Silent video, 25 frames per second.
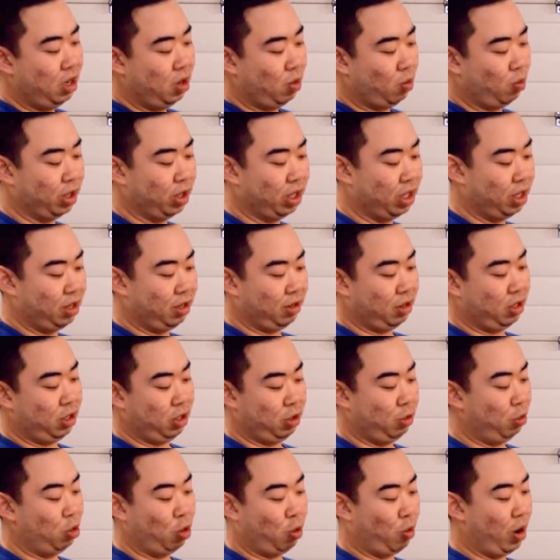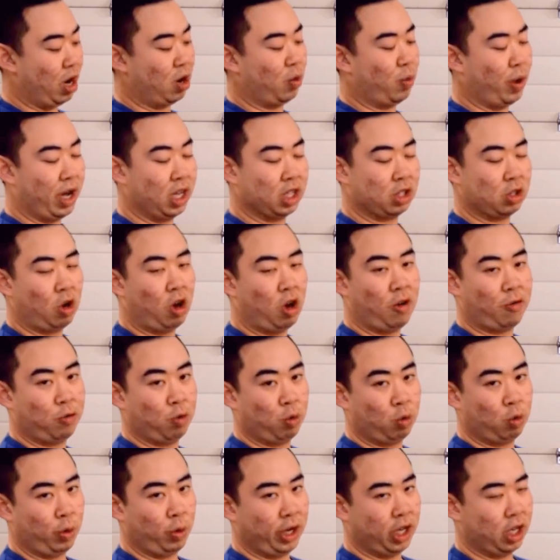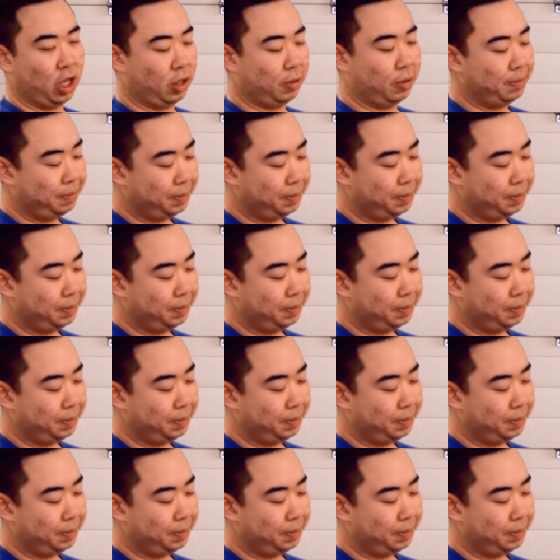really, you know right away it's an off-road wheel.